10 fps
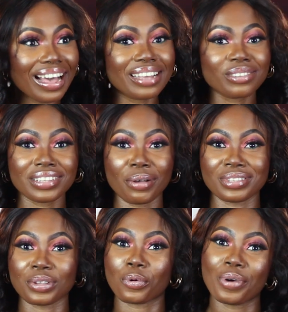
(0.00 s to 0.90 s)
I thought I
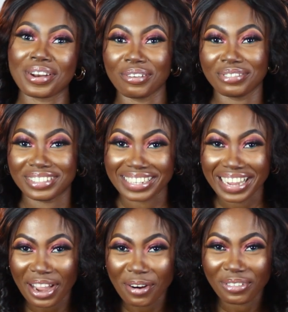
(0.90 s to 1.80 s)
was the queen of
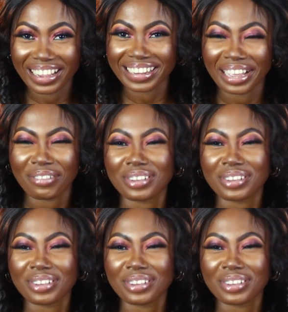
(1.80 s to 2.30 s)
DIY.